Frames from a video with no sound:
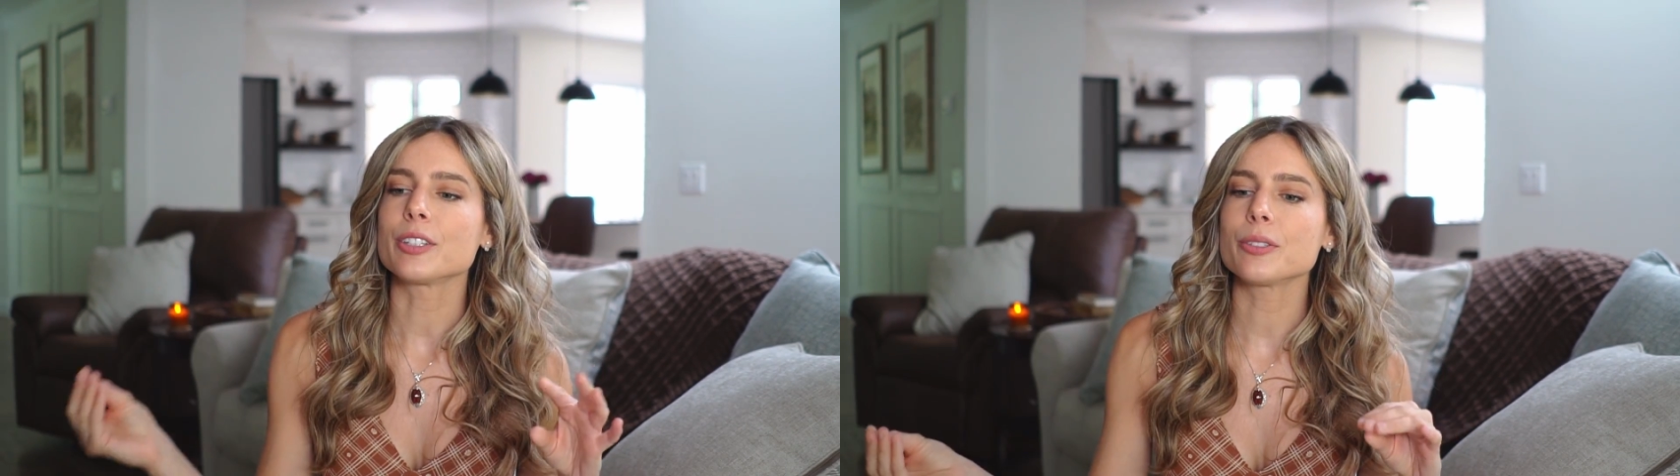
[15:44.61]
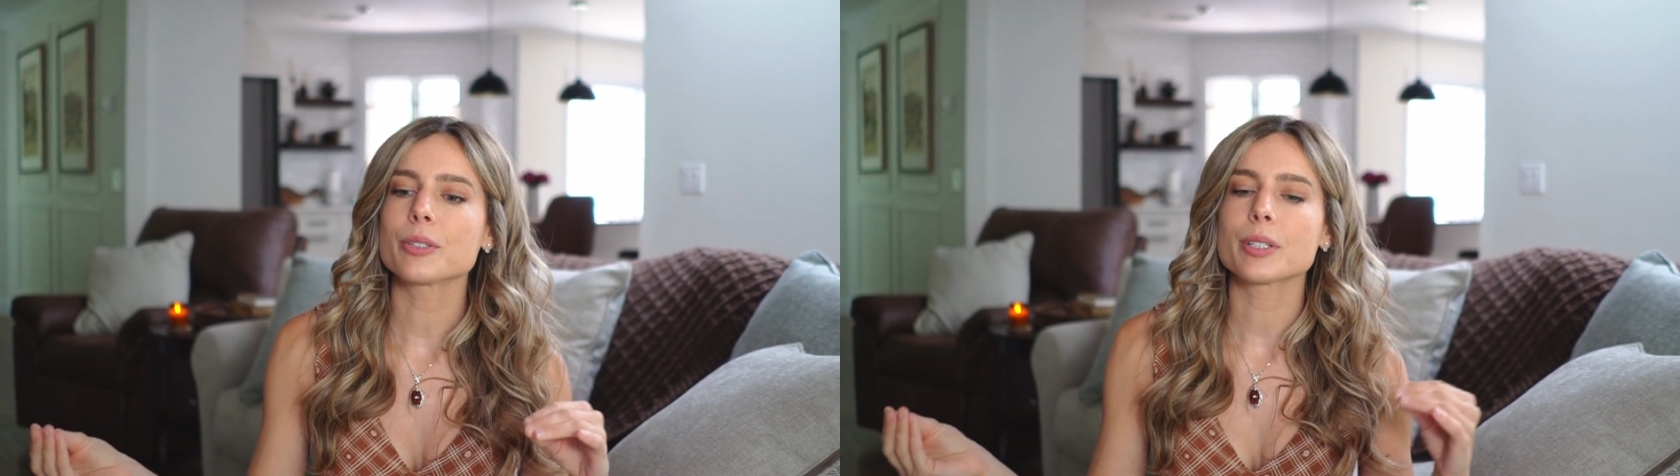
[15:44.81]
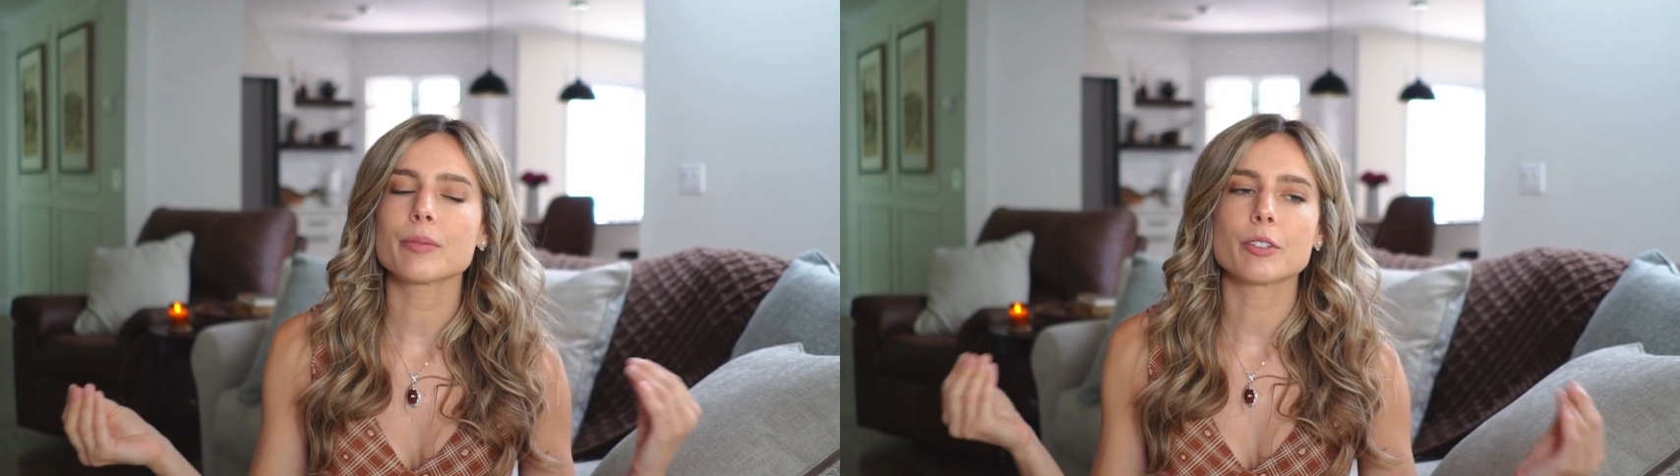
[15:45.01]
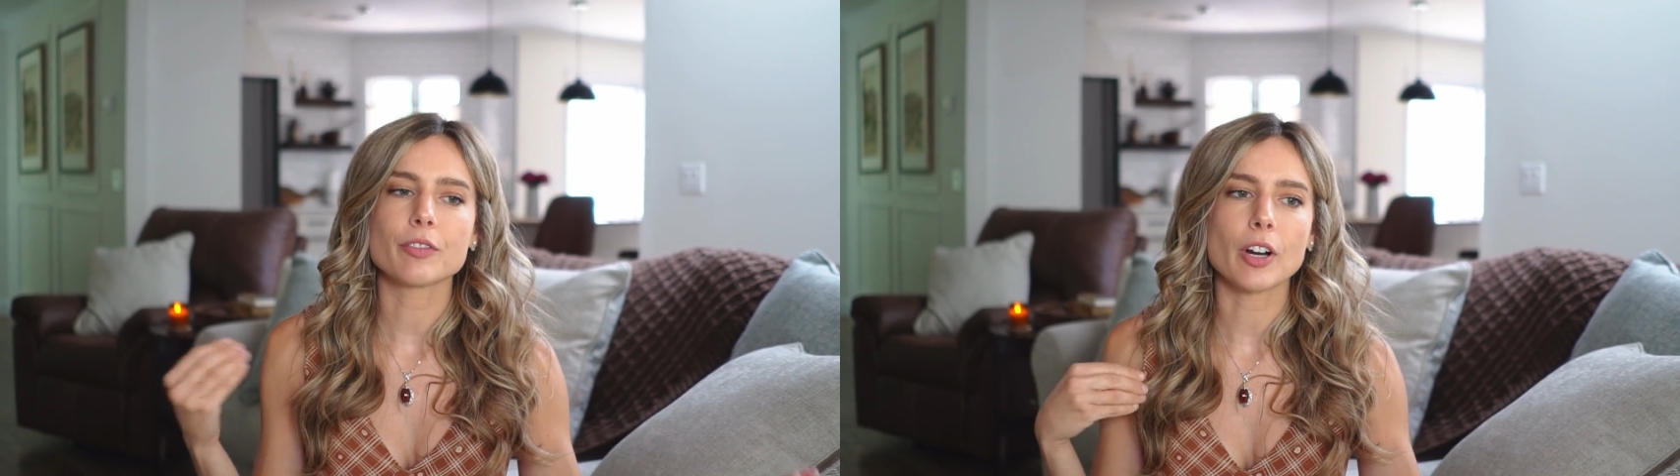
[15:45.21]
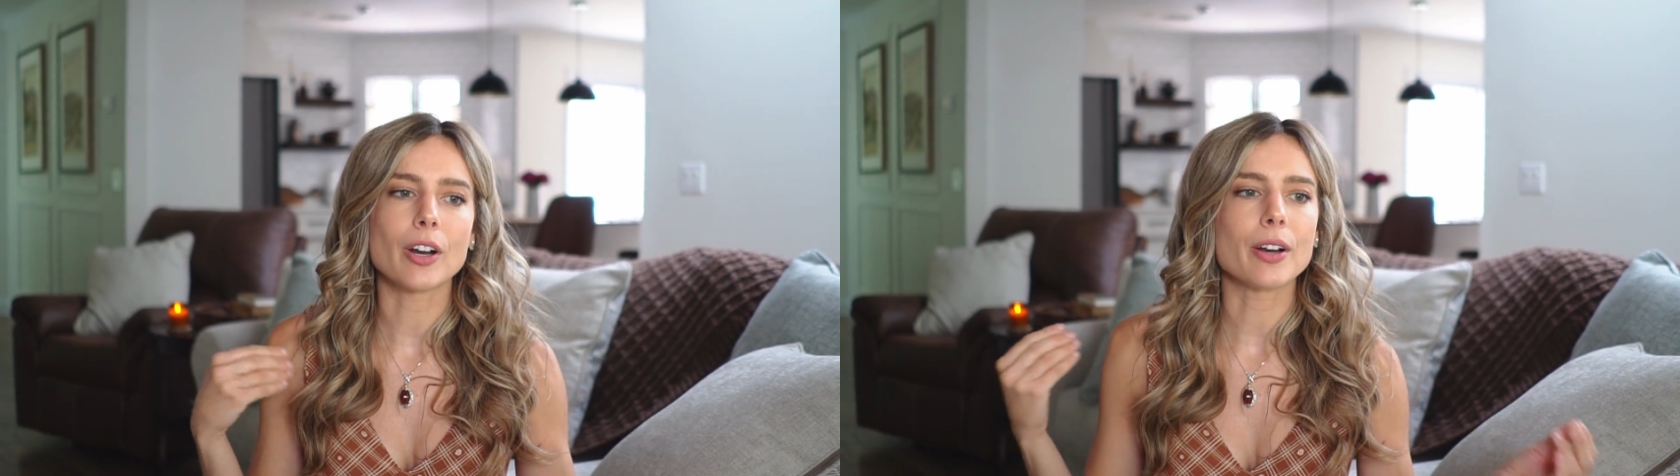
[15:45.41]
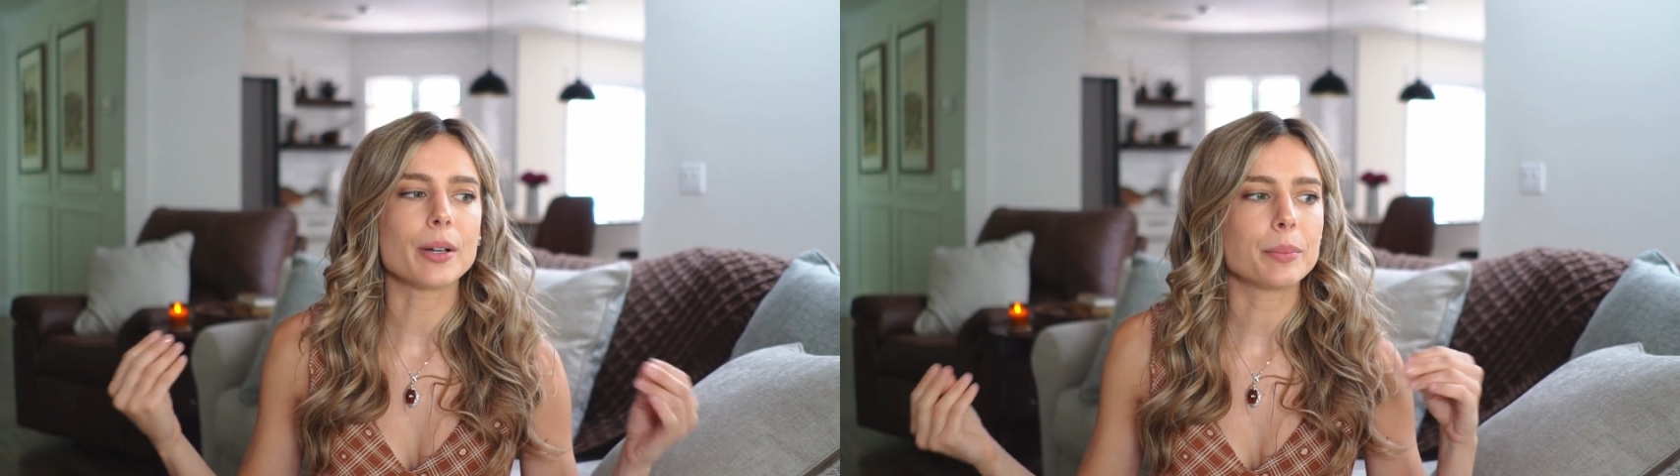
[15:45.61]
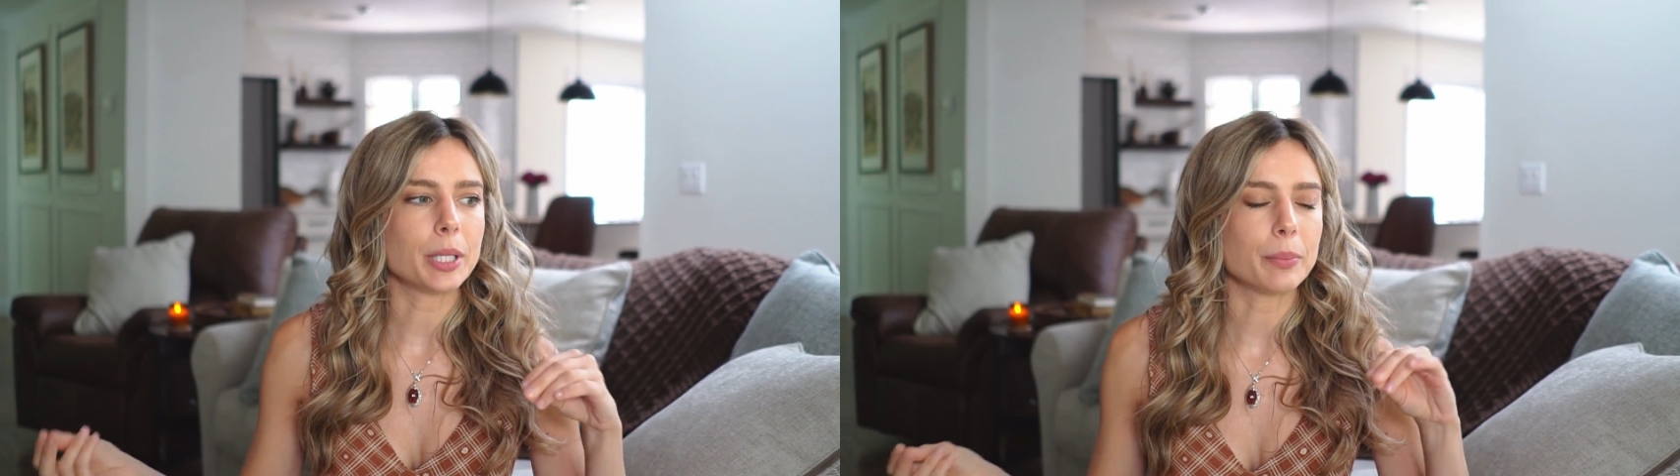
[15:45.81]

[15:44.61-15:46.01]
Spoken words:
you can refer